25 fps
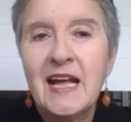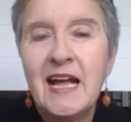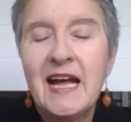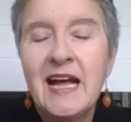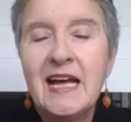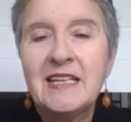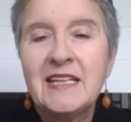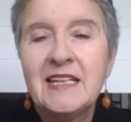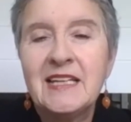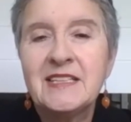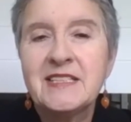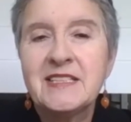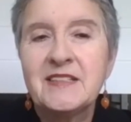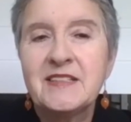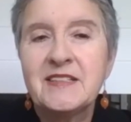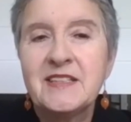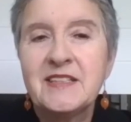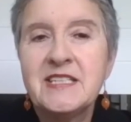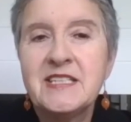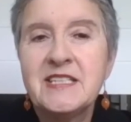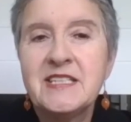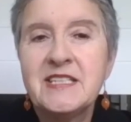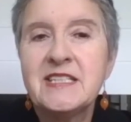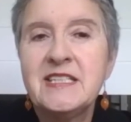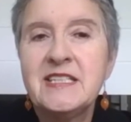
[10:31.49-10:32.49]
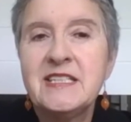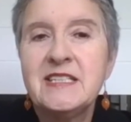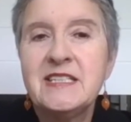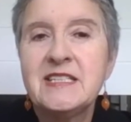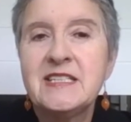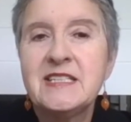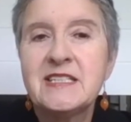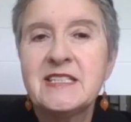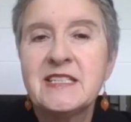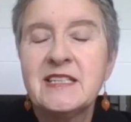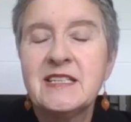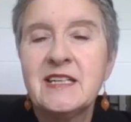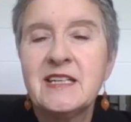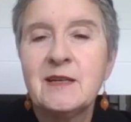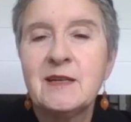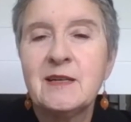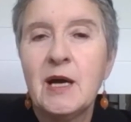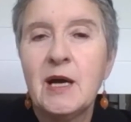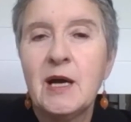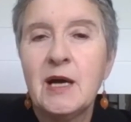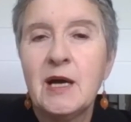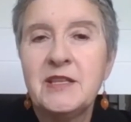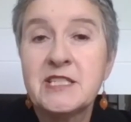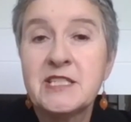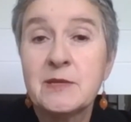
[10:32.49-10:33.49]
and this
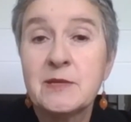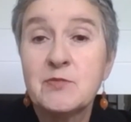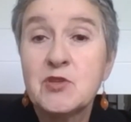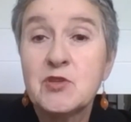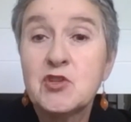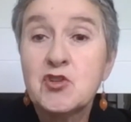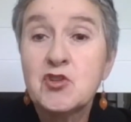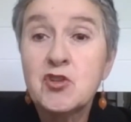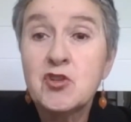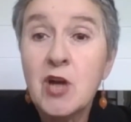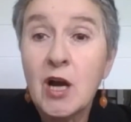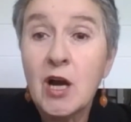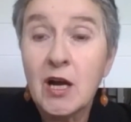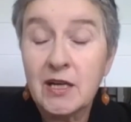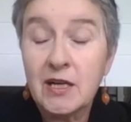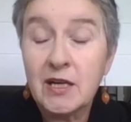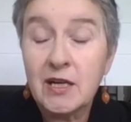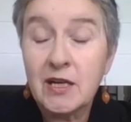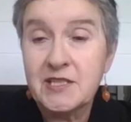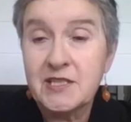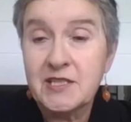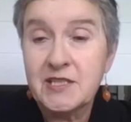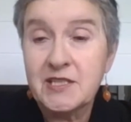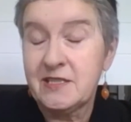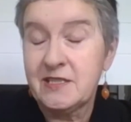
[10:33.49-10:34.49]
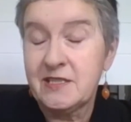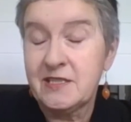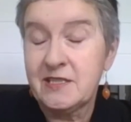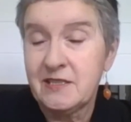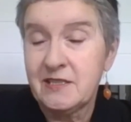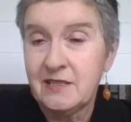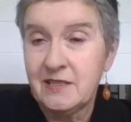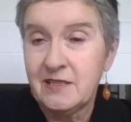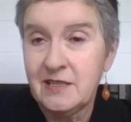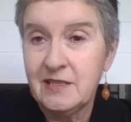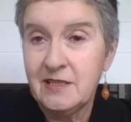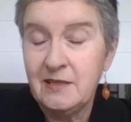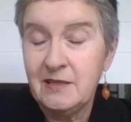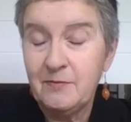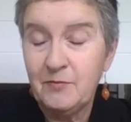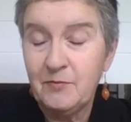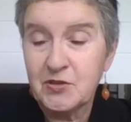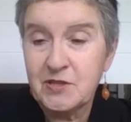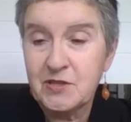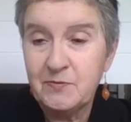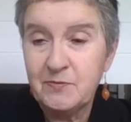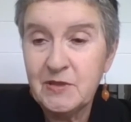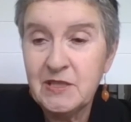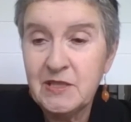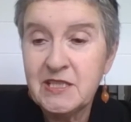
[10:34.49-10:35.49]
obstructs the
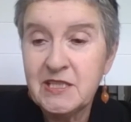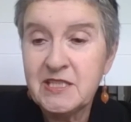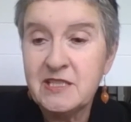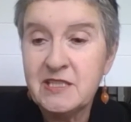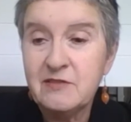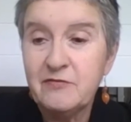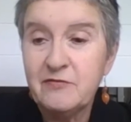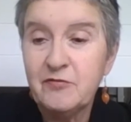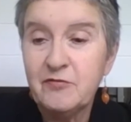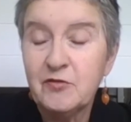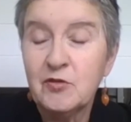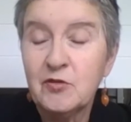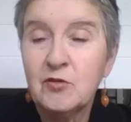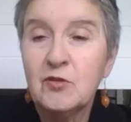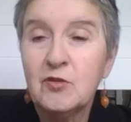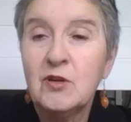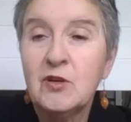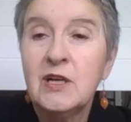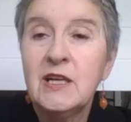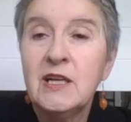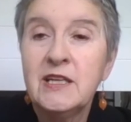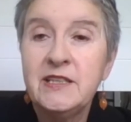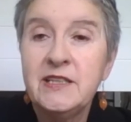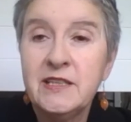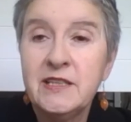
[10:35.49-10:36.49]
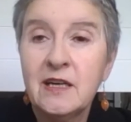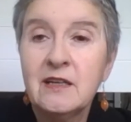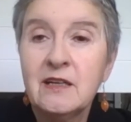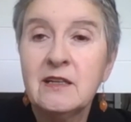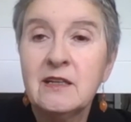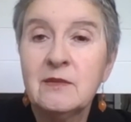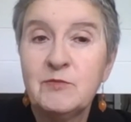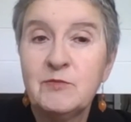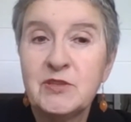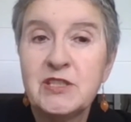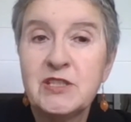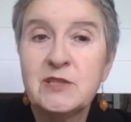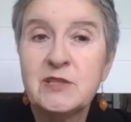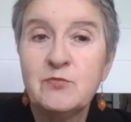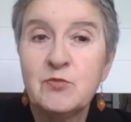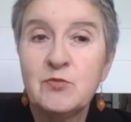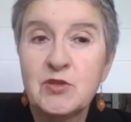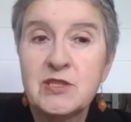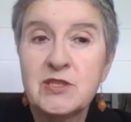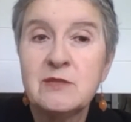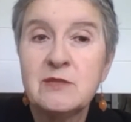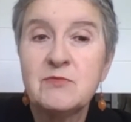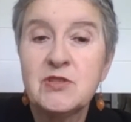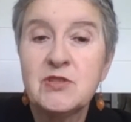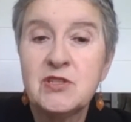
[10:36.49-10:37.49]
possibility for young British
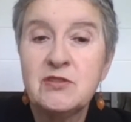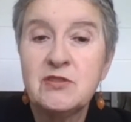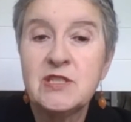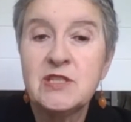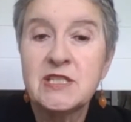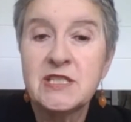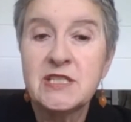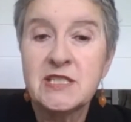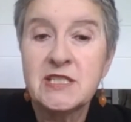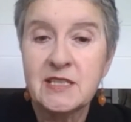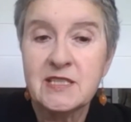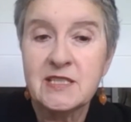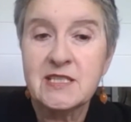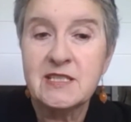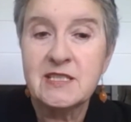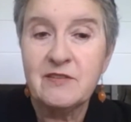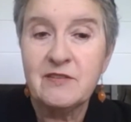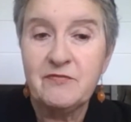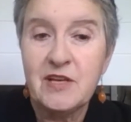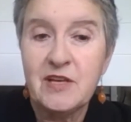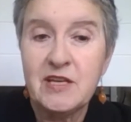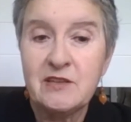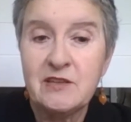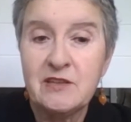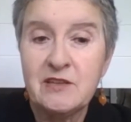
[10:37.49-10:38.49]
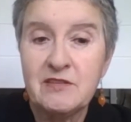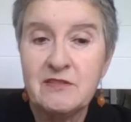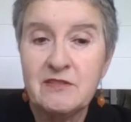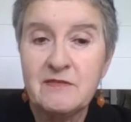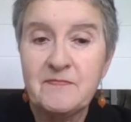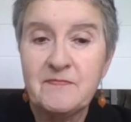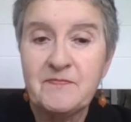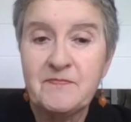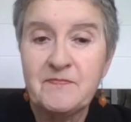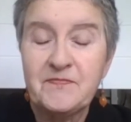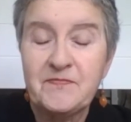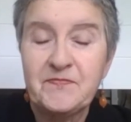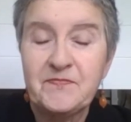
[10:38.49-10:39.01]
Muslims to discuss their faith.